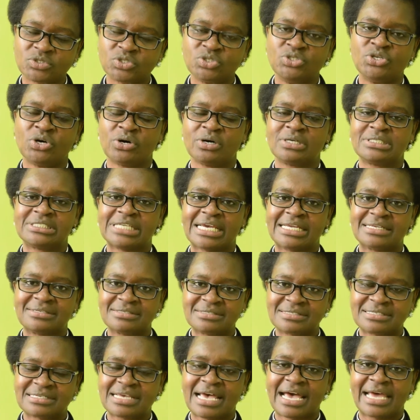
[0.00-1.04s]
daughter,
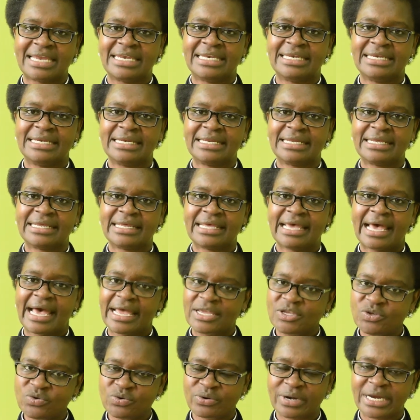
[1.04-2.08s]
son. Are
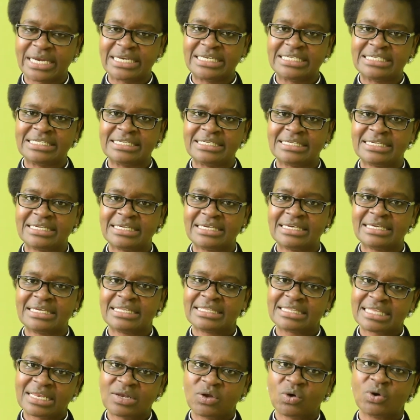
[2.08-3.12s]
you ready?
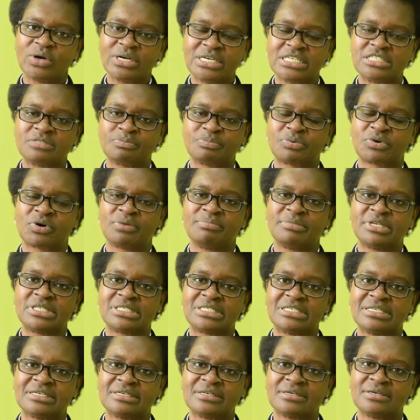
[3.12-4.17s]
The Lord is
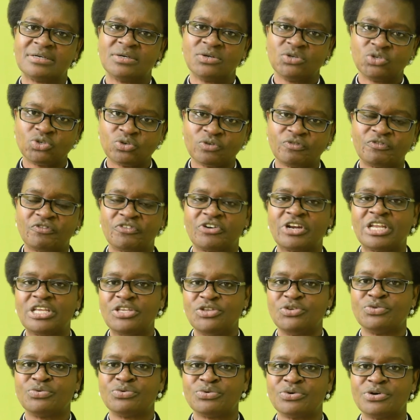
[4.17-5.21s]
promising to free
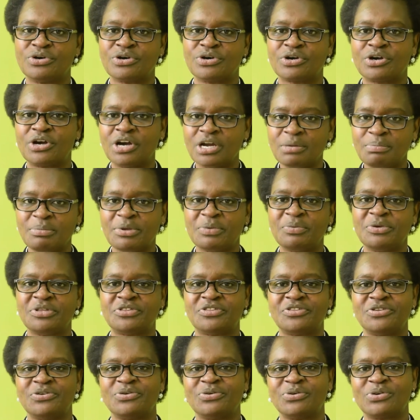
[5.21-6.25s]
you. God be
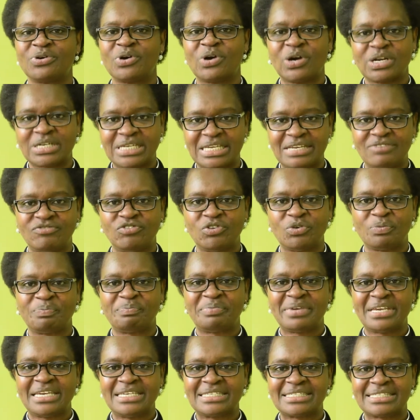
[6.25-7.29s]
with you. God give you
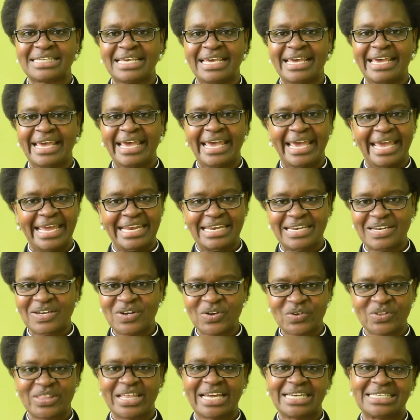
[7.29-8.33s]
peace, and
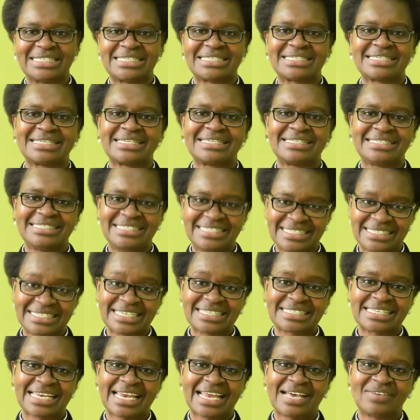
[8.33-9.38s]
know that
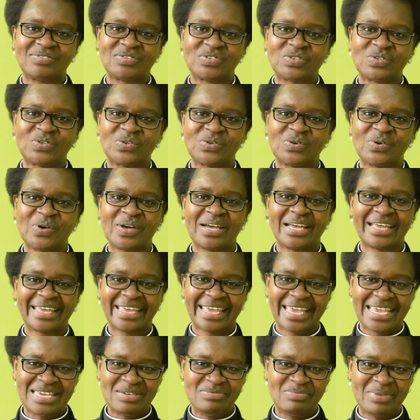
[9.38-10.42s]
Jesus loves you.
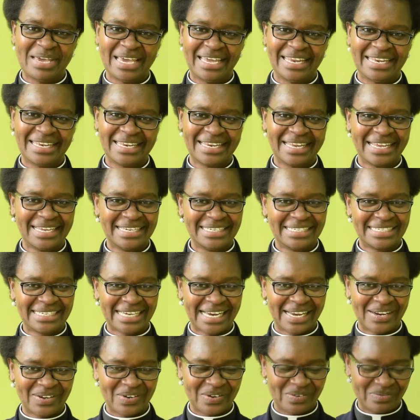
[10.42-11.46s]
Amen.
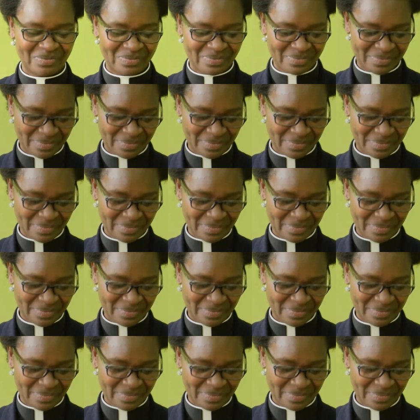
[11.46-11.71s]
Shalom.